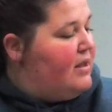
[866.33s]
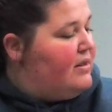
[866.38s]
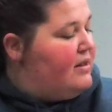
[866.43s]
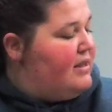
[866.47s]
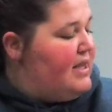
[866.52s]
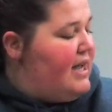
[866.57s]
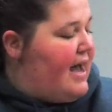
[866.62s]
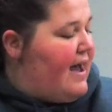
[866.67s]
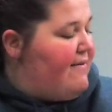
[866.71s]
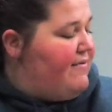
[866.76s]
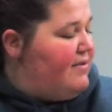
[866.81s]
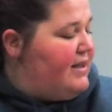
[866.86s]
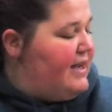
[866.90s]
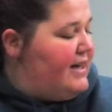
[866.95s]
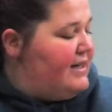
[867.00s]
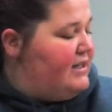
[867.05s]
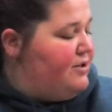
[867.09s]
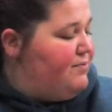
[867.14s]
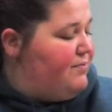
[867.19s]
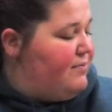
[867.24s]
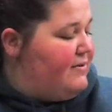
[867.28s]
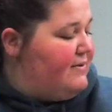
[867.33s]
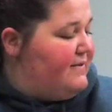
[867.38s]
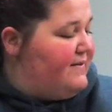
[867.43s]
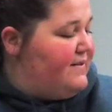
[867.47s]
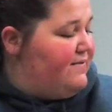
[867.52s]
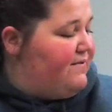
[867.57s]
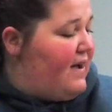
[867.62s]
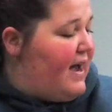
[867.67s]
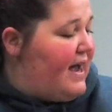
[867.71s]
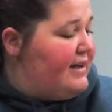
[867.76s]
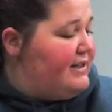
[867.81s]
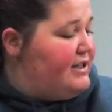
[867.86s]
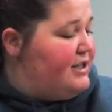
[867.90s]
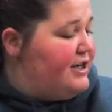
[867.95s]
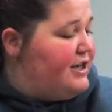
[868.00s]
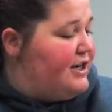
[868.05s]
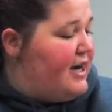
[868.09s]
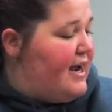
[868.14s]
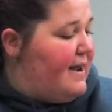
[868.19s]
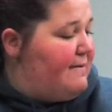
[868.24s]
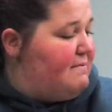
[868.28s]
The avalanche moves
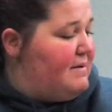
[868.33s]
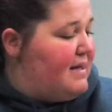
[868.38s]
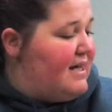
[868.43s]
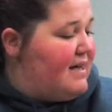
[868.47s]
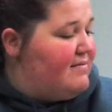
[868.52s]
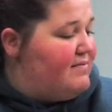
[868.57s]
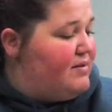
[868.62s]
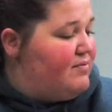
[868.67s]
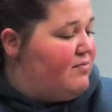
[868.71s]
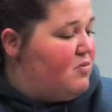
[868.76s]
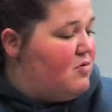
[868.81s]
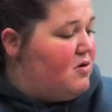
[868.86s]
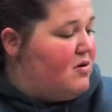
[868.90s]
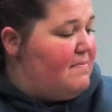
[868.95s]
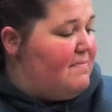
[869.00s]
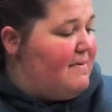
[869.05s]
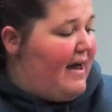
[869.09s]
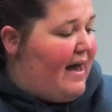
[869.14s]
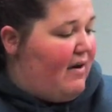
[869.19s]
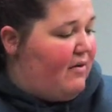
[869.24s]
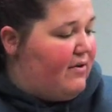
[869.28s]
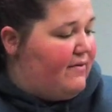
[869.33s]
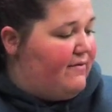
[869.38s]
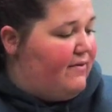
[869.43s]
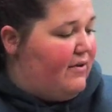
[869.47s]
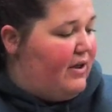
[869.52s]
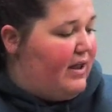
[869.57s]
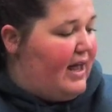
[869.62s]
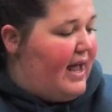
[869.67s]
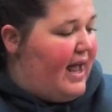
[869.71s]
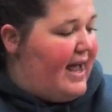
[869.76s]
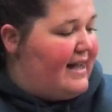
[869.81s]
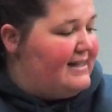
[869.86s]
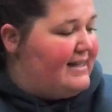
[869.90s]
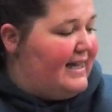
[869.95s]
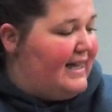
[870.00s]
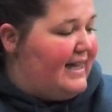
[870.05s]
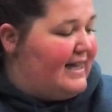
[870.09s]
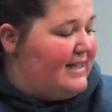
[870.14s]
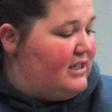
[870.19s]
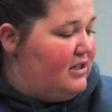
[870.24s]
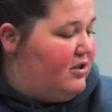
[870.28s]
faster and becomes more powerful as
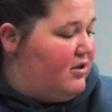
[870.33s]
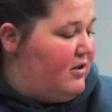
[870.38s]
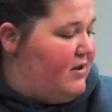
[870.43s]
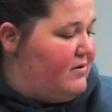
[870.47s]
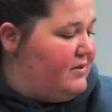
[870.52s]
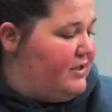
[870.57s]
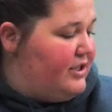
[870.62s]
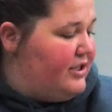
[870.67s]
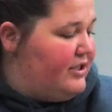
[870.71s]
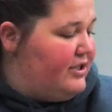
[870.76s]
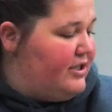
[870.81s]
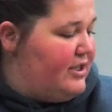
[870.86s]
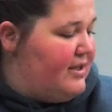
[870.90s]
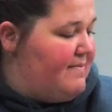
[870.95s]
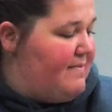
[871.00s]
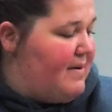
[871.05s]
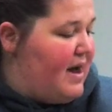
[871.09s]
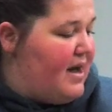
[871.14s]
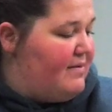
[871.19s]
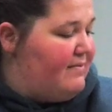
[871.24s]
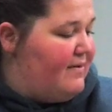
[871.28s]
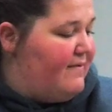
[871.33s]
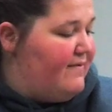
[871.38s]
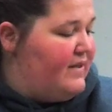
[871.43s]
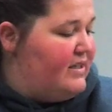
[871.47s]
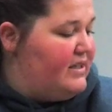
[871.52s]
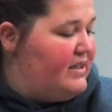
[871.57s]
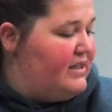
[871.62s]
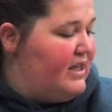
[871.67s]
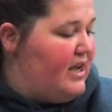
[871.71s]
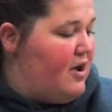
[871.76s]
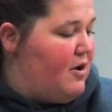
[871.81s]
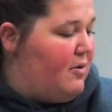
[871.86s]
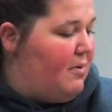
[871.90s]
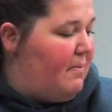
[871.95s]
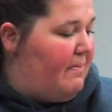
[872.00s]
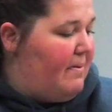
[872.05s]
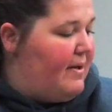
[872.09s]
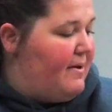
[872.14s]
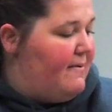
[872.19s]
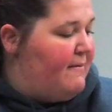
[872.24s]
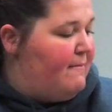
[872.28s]
it gets closer to the bottom of the slope.
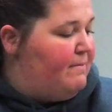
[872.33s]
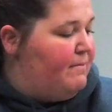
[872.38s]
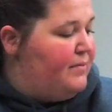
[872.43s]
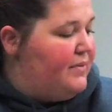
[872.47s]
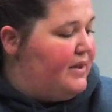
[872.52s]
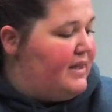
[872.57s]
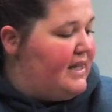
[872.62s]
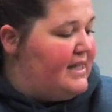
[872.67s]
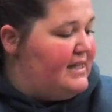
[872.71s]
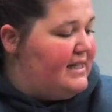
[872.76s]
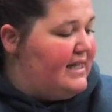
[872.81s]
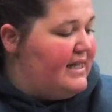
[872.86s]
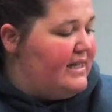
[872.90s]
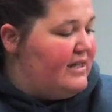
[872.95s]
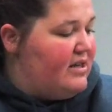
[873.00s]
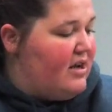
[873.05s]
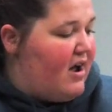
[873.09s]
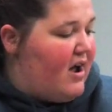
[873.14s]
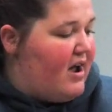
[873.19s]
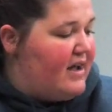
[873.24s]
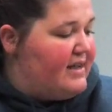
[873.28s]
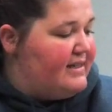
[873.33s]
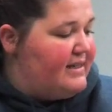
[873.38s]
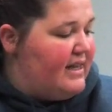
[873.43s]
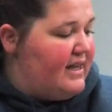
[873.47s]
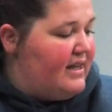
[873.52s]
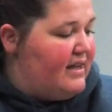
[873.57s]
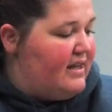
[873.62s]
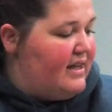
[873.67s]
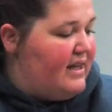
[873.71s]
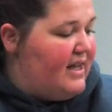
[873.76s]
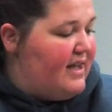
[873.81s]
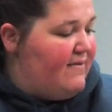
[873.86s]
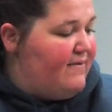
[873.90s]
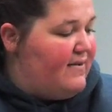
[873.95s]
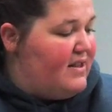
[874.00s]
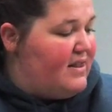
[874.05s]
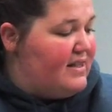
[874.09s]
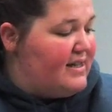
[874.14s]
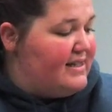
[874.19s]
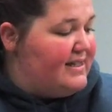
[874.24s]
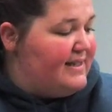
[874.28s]
This can cause
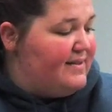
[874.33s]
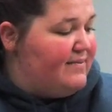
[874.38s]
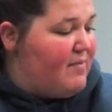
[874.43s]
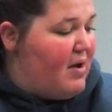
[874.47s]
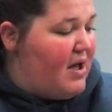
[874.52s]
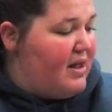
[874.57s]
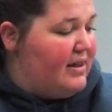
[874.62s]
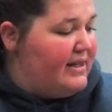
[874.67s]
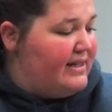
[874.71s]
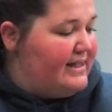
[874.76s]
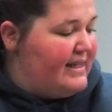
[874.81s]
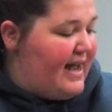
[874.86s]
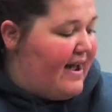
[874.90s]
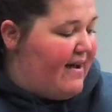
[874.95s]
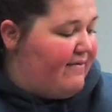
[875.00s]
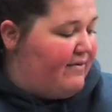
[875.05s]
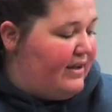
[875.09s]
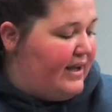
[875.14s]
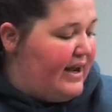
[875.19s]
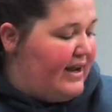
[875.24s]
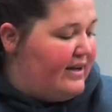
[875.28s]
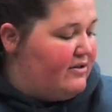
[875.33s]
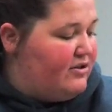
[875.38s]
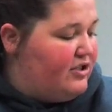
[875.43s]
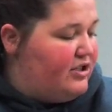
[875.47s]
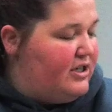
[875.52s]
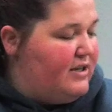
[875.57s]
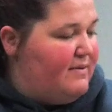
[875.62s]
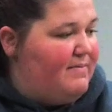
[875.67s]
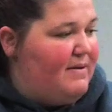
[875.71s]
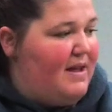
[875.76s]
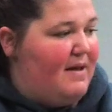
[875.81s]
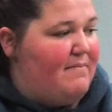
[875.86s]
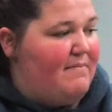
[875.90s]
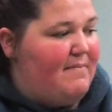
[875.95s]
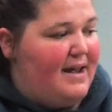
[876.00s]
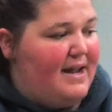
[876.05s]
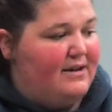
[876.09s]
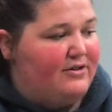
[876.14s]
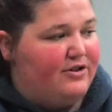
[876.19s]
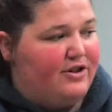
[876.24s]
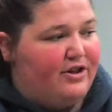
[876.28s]
even the smallest avalanche to be a
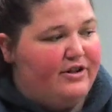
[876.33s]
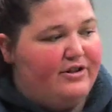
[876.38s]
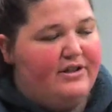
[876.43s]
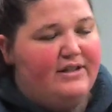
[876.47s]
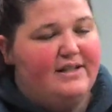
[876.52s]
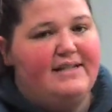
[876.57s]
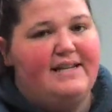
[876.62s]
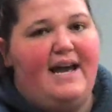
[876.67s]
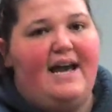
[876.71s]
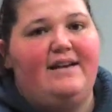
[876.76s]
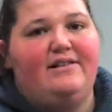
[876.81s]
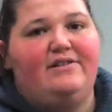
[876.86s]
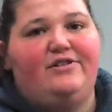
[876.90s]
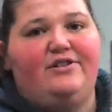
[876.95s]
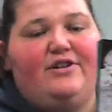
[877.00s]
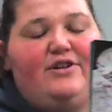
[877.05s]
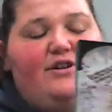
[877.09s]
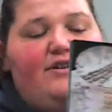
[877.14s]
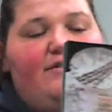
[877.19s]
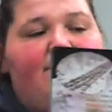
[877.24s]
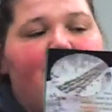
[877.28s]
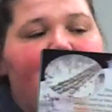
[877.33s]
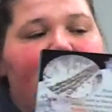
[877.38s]
major disaster.